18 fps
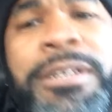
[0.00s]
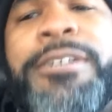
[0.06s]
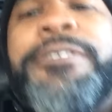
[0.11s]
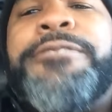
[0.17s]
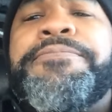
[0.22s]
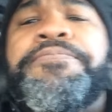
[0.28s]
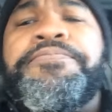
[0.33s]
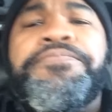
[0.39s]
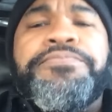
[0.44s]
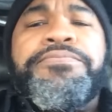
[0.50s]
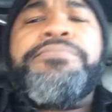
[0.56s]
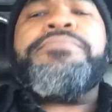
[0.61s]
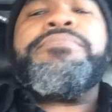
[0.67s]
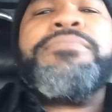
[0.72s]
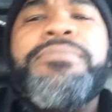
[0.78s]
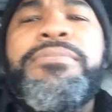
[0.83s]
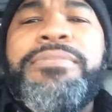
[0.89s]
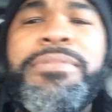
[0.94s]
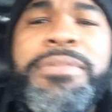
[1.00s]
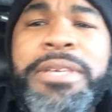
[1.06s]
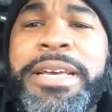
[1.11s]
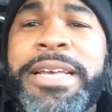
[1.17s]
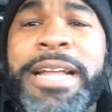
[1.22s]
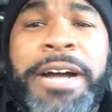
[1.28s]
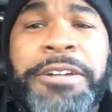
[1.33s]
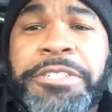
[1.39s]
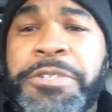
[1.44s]

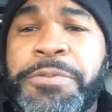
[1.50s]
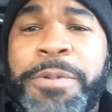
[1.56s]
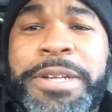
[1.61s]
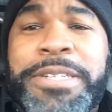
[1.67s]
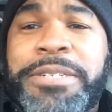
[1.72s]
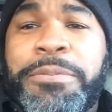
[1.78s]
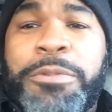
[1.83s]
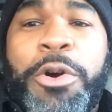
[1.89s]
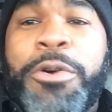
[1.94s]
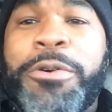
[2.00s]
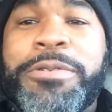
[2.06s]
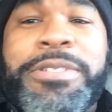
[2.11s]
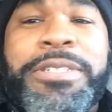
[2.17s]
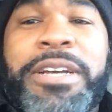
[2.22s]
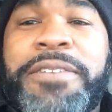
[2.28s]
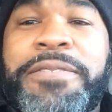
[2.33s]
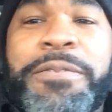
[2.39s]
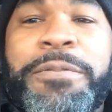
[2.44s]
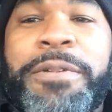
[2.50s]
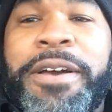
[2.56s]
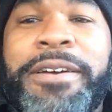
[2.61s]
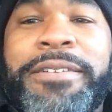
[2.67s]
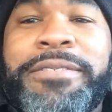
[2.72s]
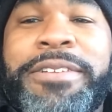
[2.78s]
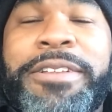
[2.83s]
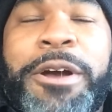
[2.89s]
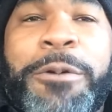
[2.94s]
and I'll just run some local stuff
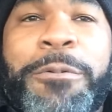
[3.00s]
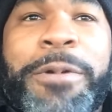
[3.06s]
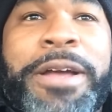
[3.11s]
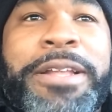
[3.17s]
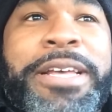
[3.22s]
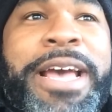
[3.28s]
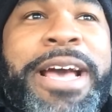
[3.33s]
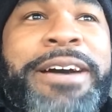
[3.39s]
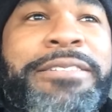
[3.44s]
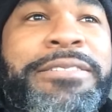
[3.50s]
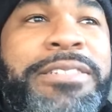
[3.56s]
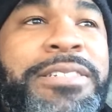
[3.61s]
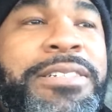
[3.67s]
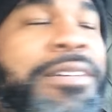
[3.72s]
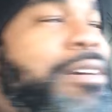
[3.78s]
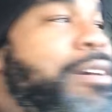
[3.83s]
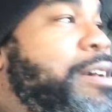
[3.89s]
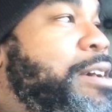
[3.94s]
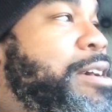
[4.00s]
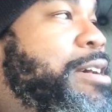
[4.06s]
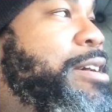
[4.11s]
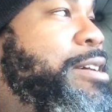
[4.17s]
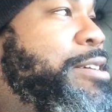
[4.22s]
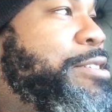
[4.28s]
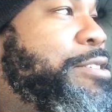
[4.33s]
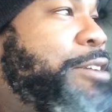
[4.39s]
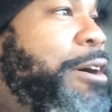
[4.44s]
around, you know, around the house.
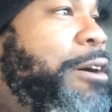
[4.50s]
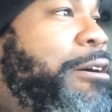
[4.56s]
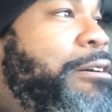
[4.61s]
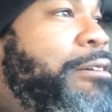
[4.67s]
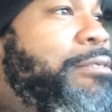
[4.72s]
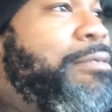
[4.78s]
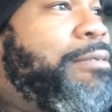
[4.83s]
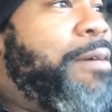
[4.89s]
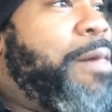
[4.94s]
So